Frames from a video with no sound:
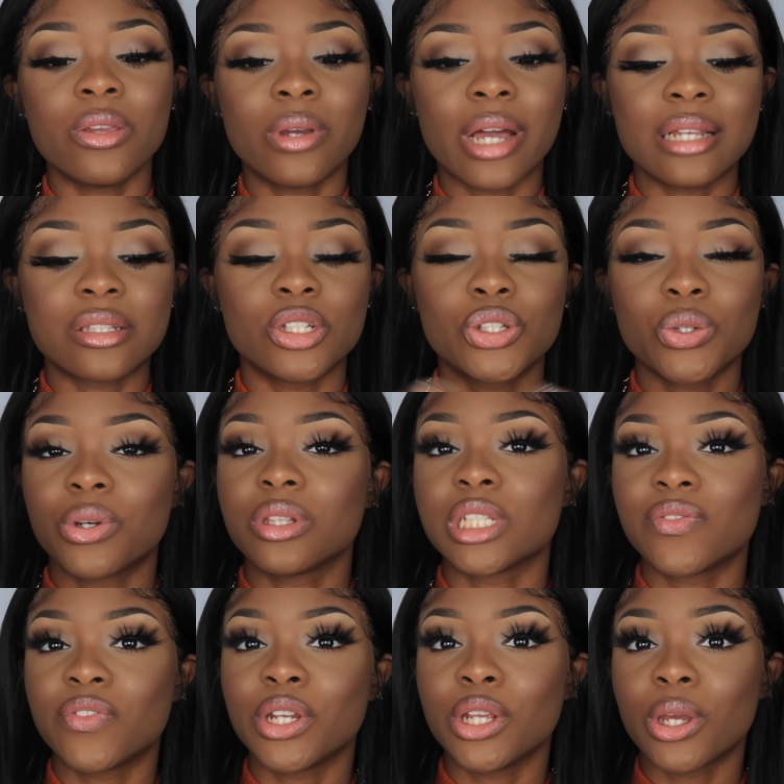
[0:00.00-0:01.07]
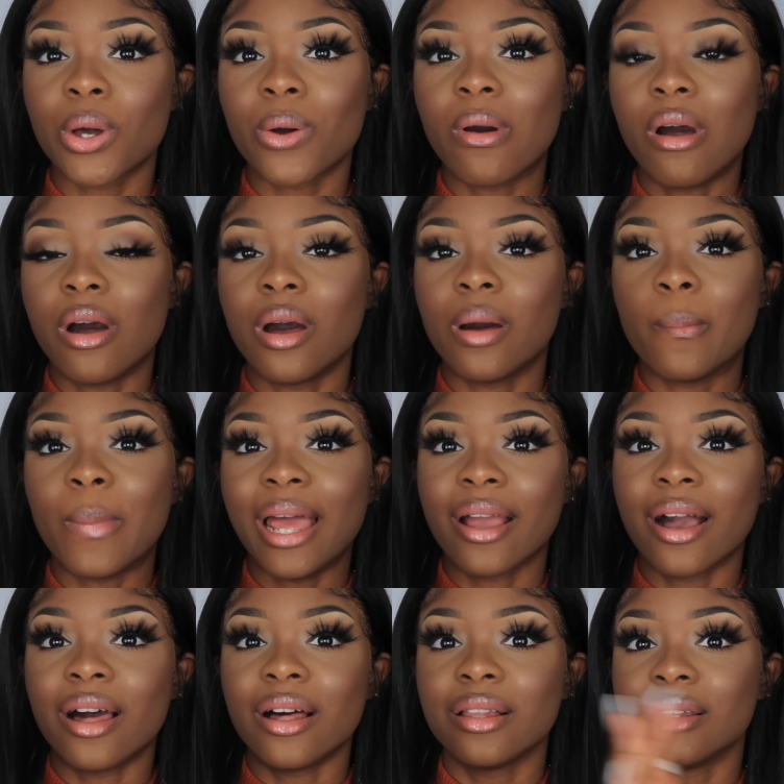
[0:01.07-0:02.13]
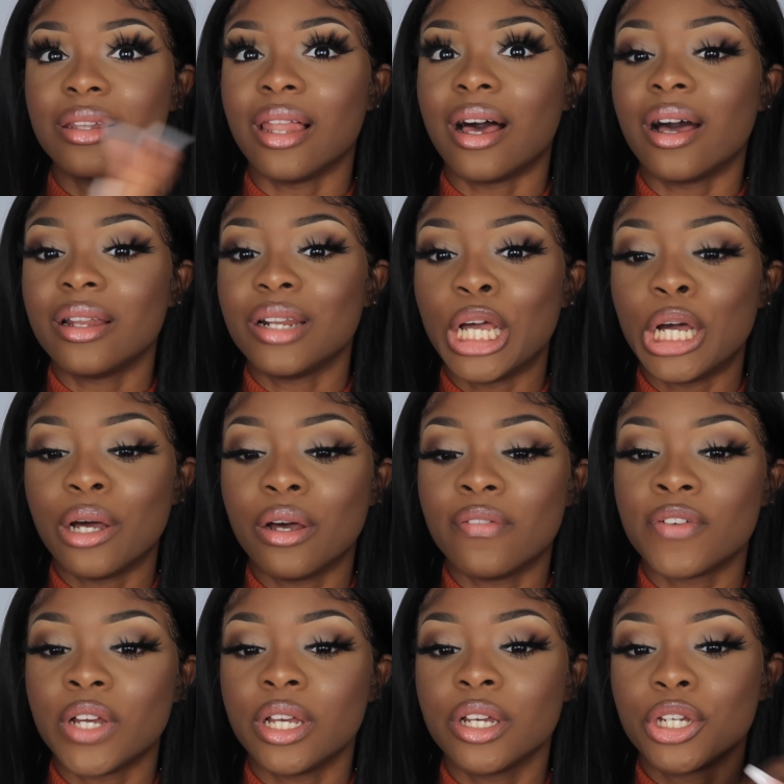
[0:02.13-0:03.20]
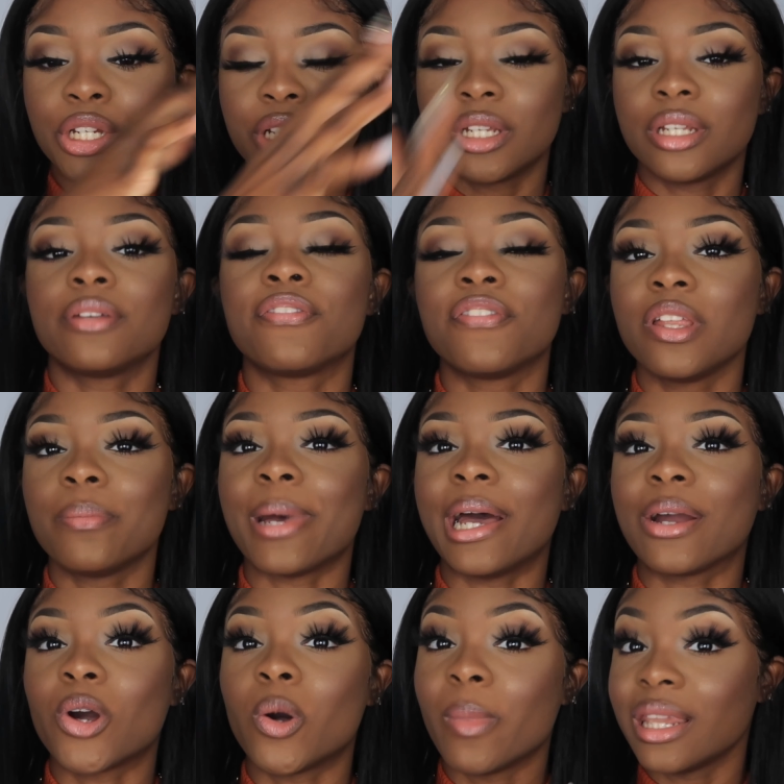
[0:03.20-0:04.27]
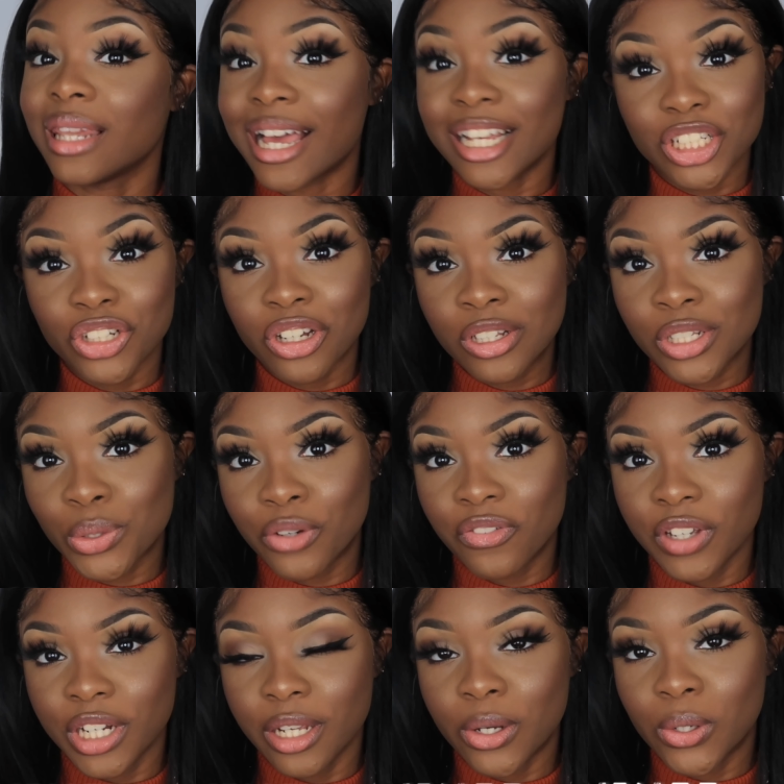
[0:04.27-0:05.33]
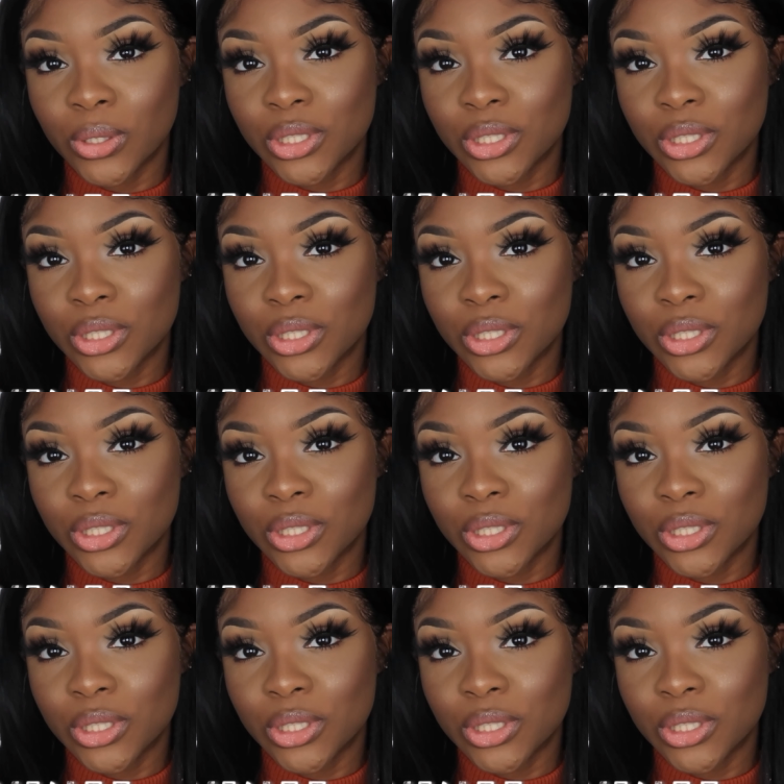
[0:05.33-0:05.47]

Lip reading: you guys enjoyed this video. I got a lot of good feedback on my last drugstore video,